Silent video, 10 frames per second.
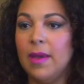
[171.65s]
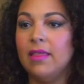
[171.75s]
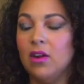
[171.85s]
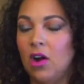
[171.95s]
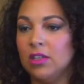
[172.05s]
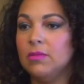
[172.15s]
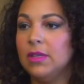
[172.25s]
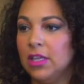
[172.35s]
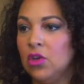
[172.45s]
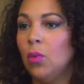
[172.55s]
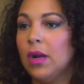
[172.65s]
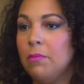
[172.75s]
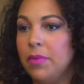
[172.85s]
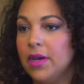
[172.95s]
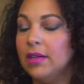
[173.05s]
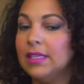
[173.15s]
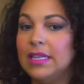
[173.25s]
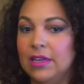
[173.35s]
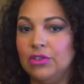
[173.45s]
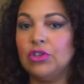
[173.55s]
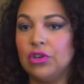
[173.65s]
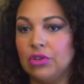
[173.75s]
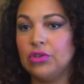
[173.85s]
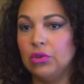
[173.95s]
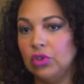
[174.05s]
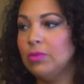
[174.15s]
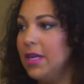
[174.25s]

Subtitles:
and then ultimately you want to build an internal social